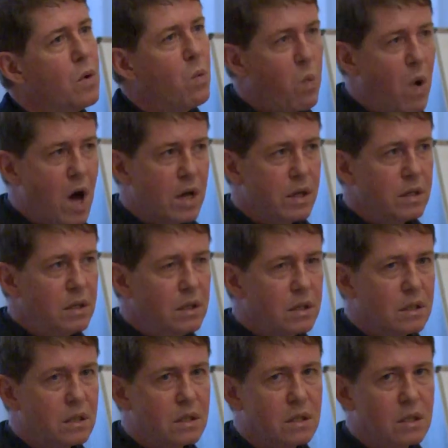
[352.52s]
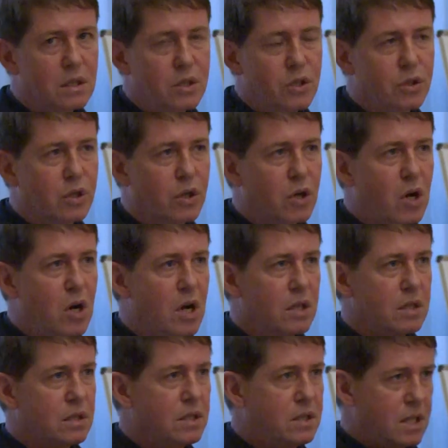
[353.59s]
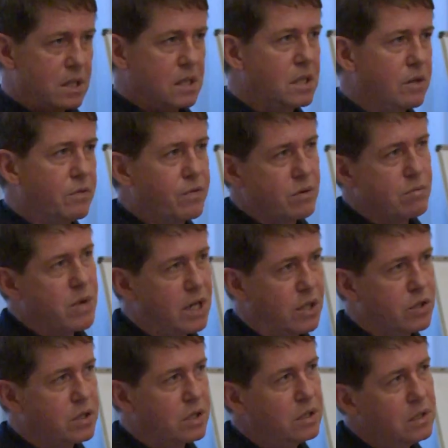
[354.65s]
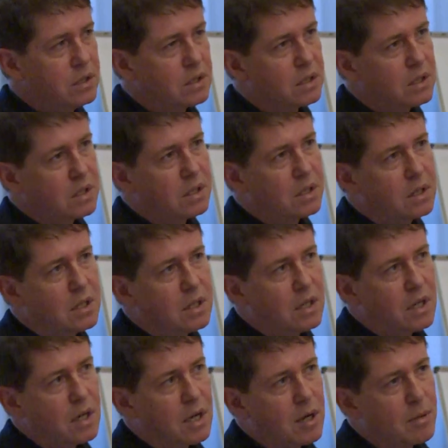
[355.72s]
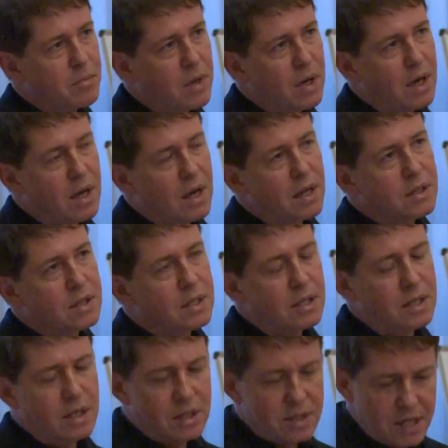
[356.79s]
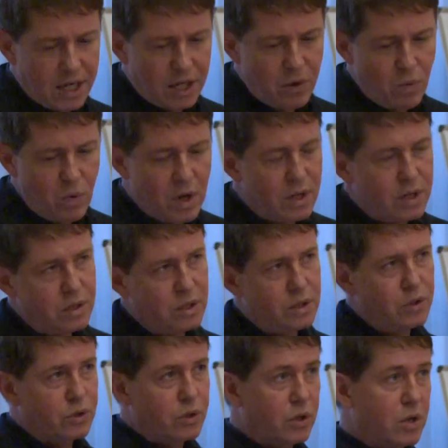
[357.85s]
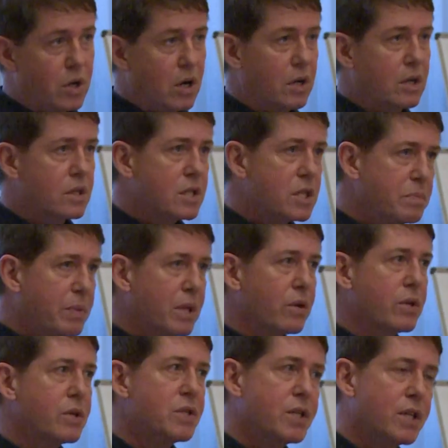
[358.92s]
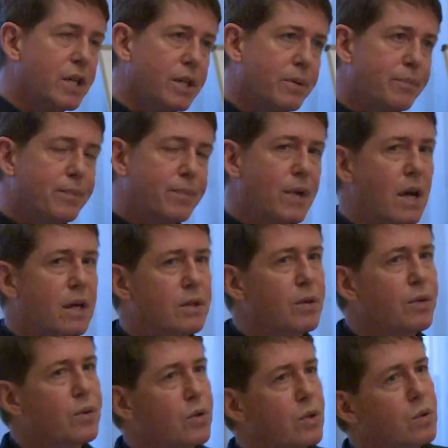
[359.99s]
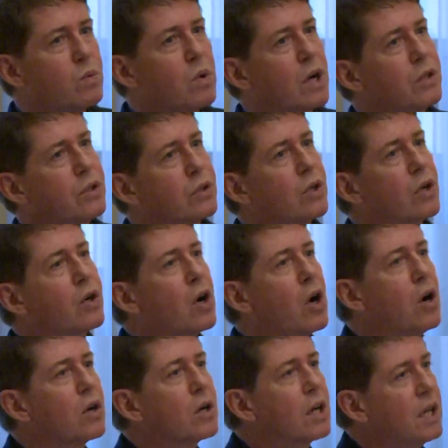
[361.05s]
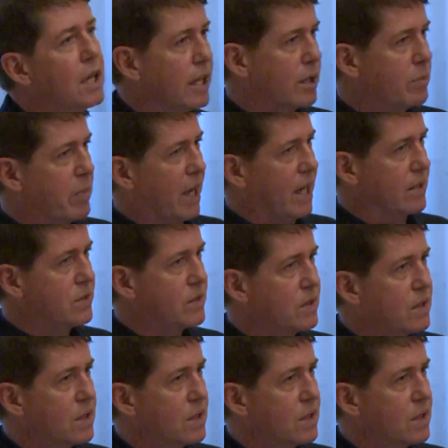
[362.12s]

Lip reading: One you could call disinformation, and the second one you could call conspiracy, and the third one you could call clickbait.